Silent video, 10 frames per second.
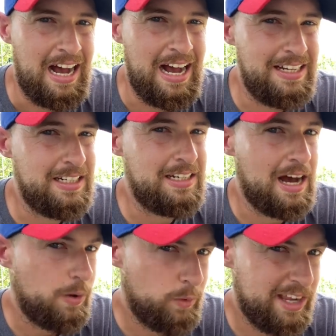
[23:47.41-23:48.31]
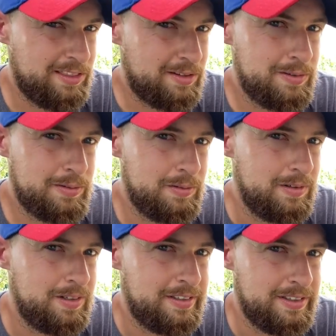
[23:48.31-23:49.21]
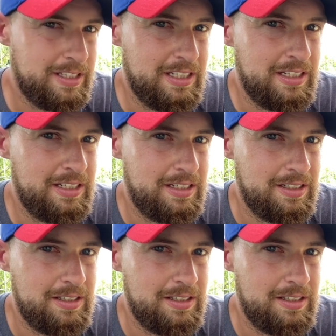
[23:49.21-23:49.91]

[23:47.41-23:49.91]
I did not wade through the